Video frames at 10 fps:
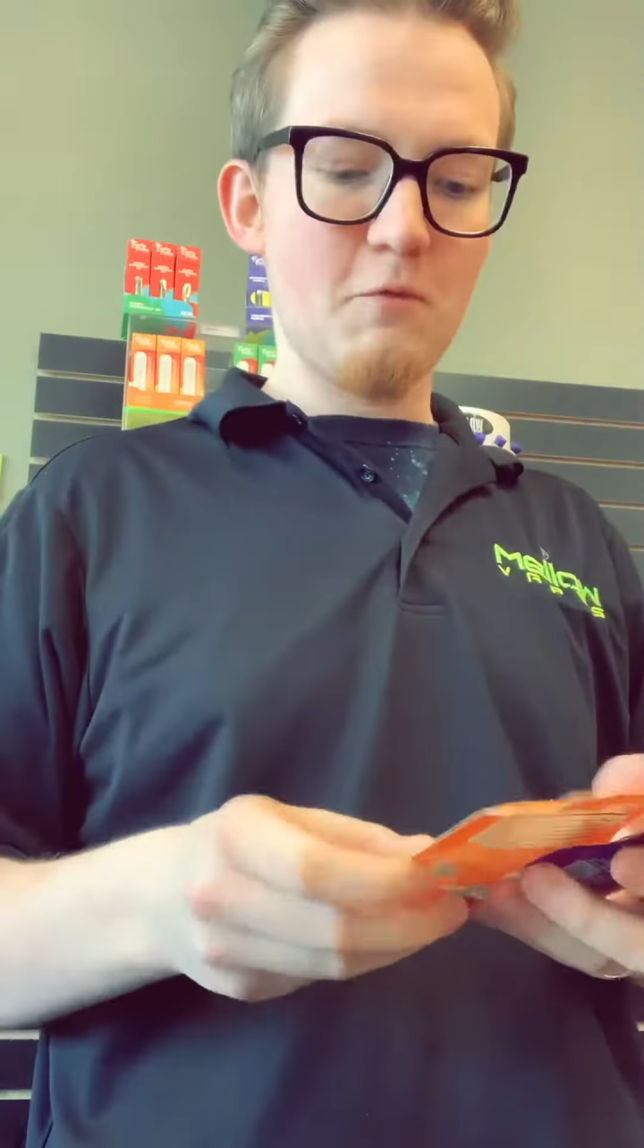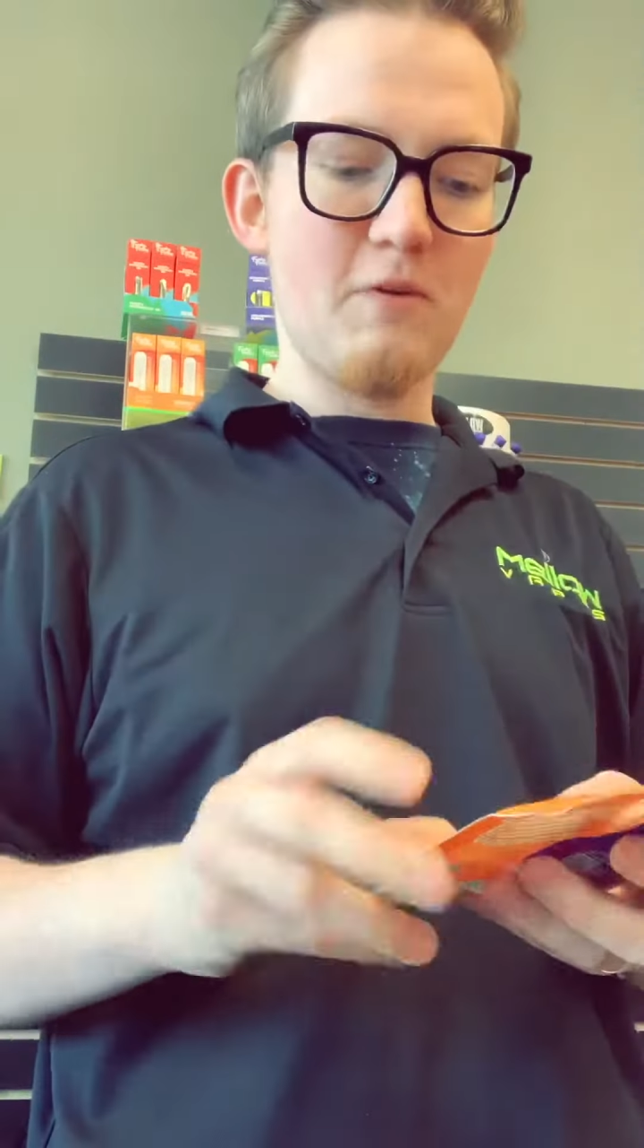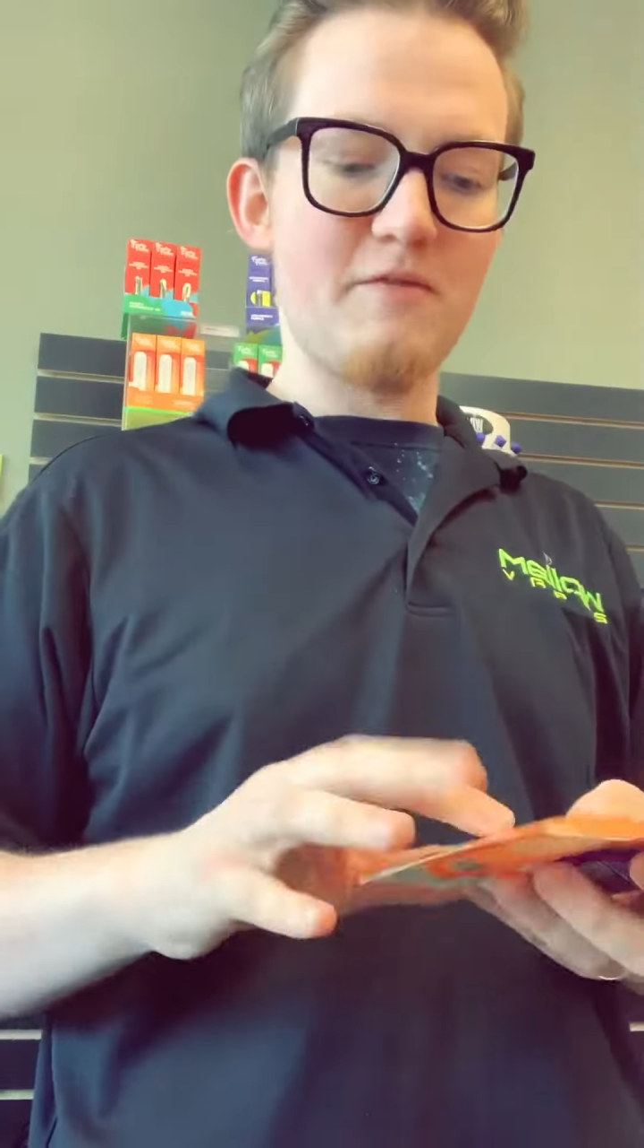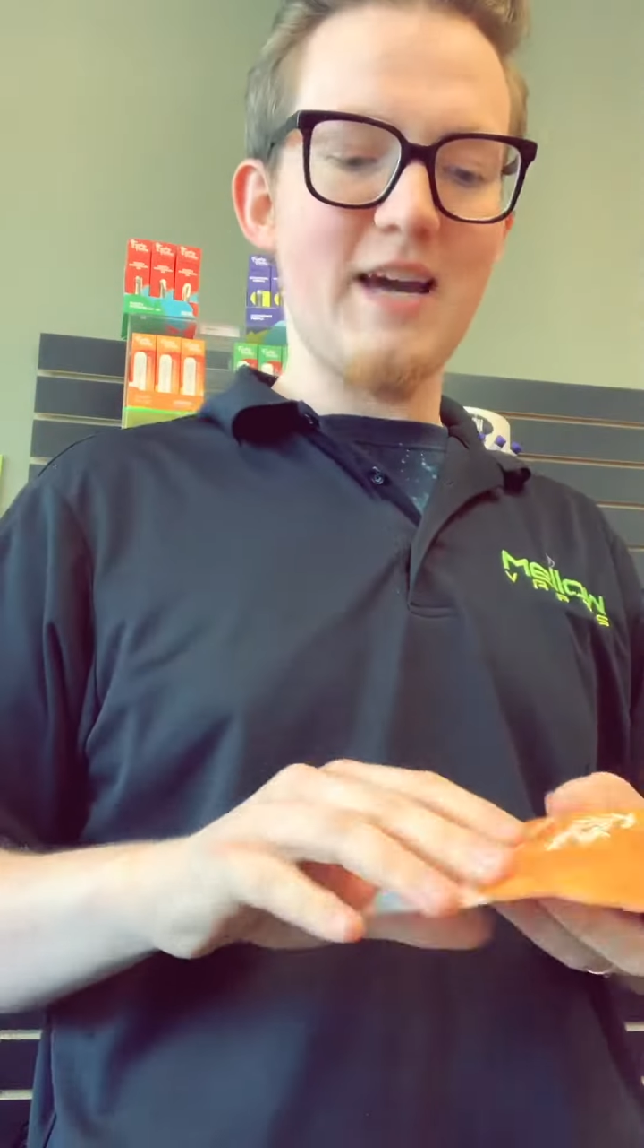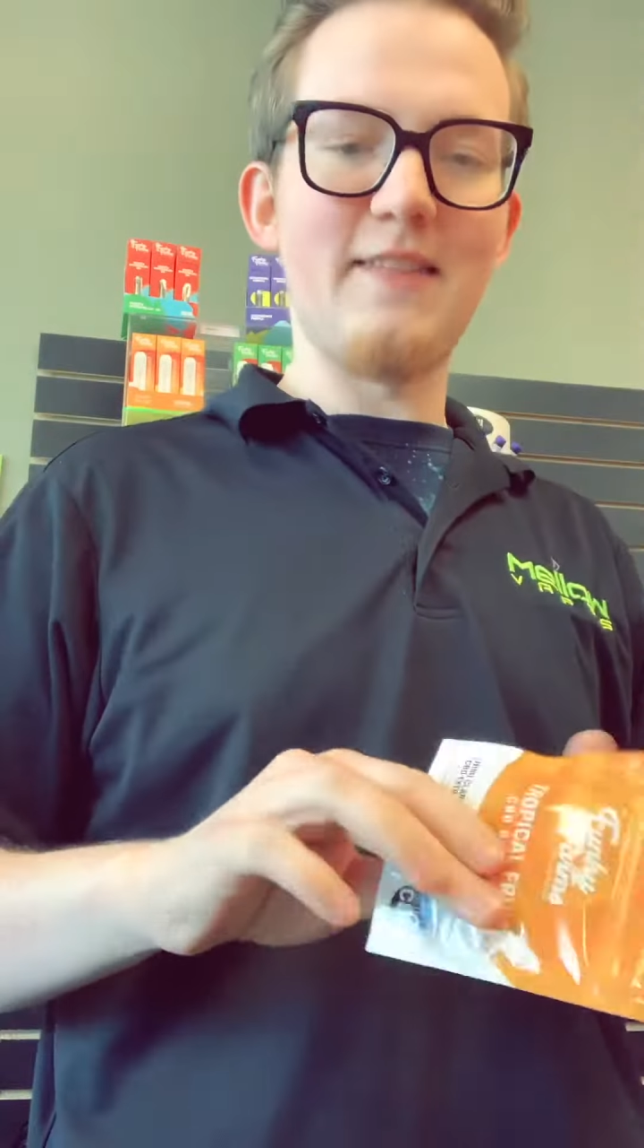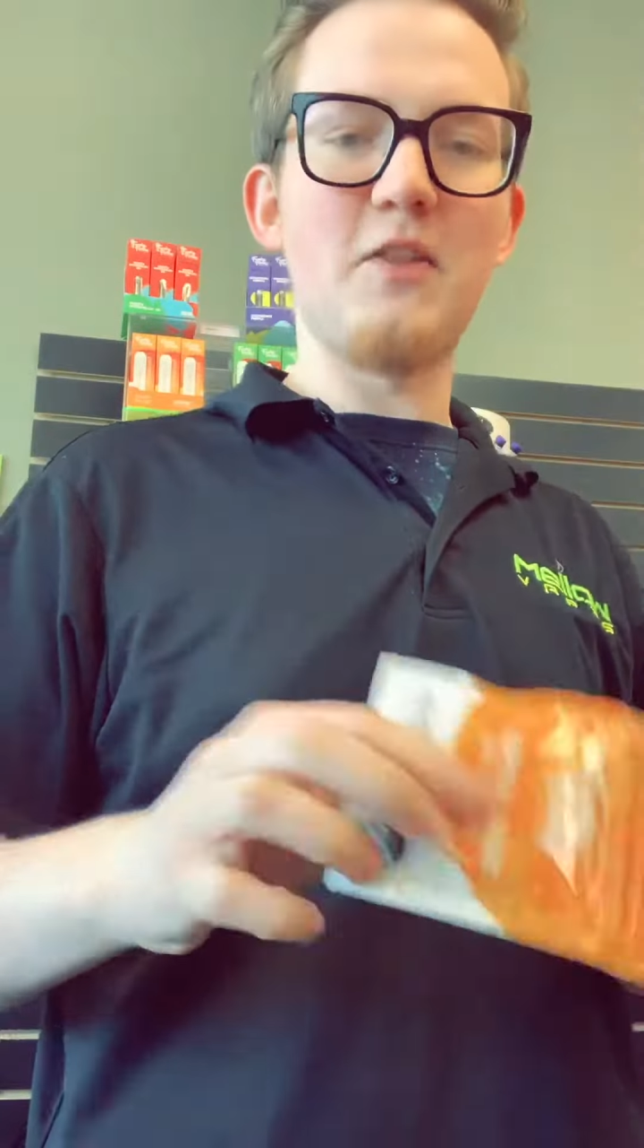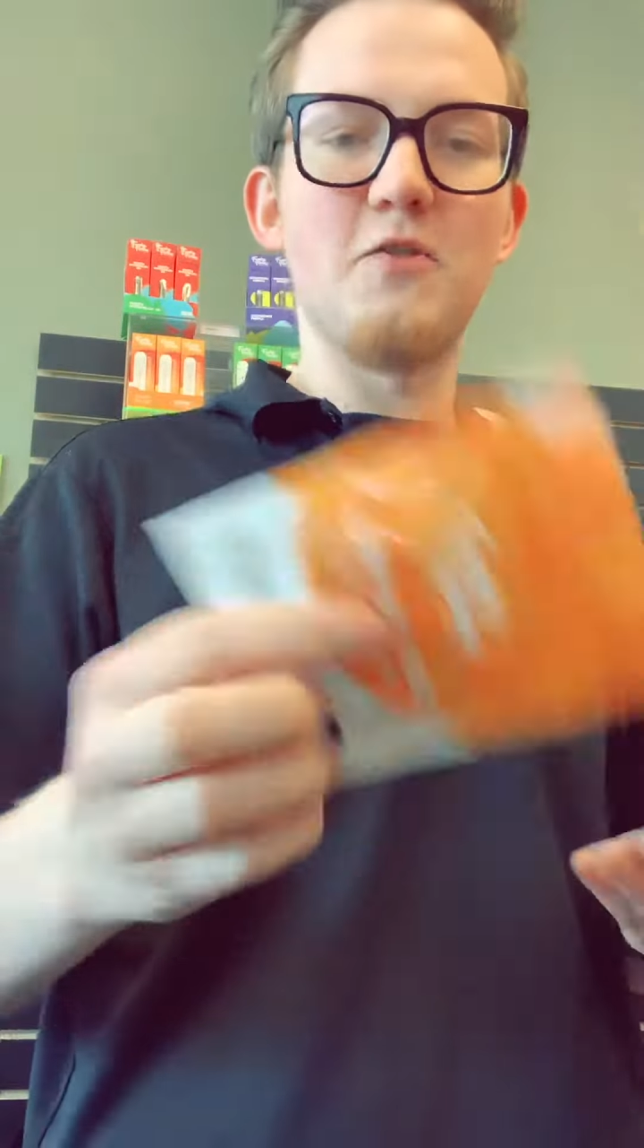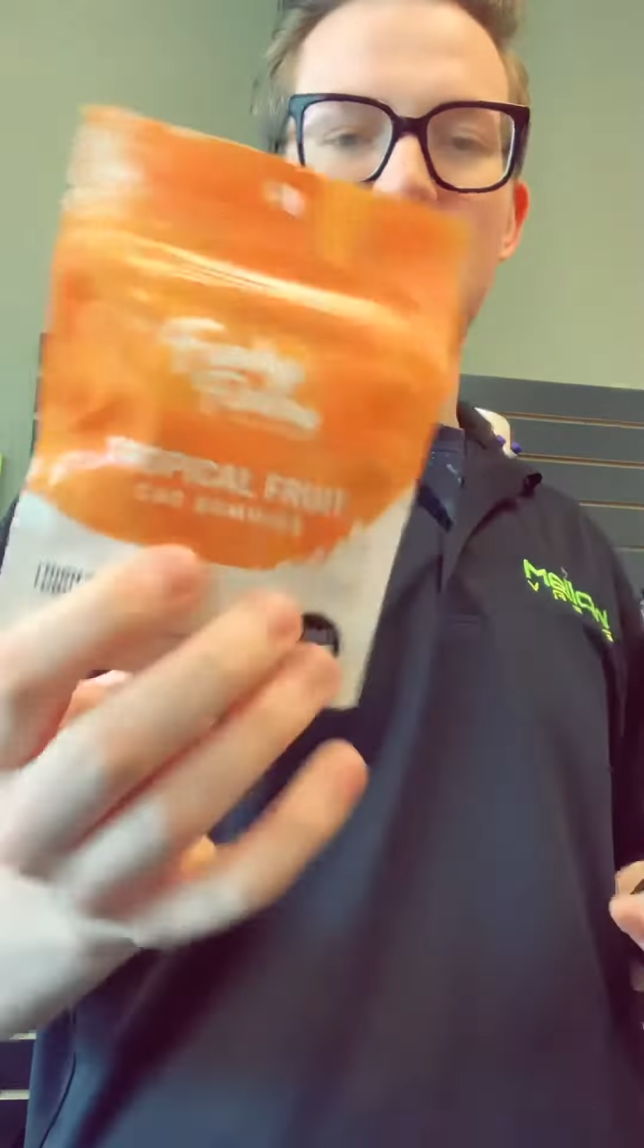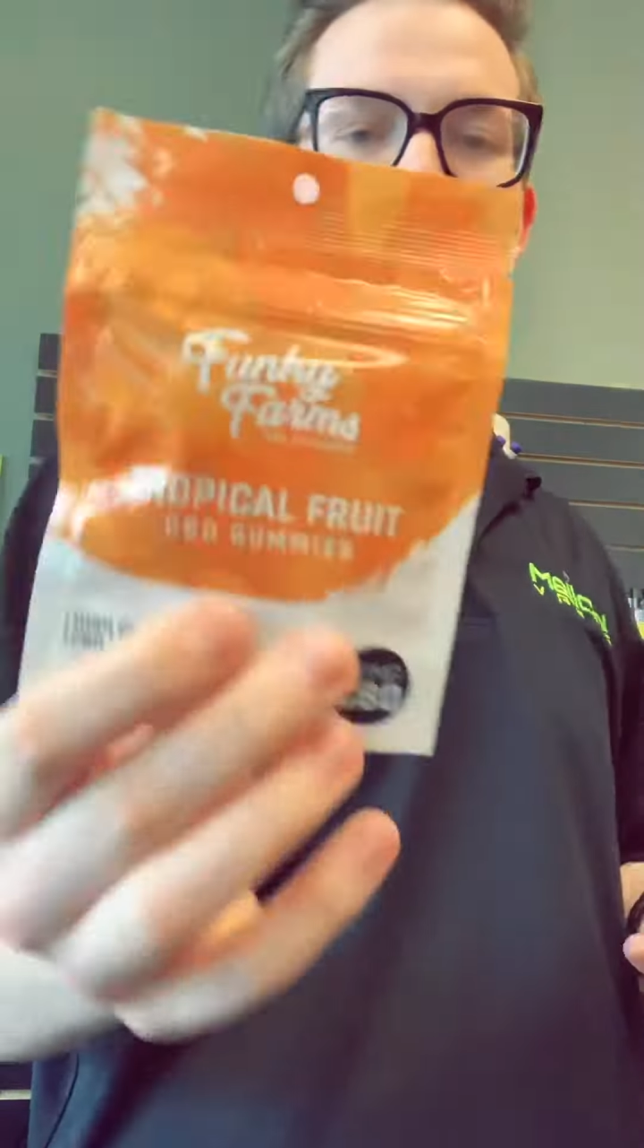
We've got those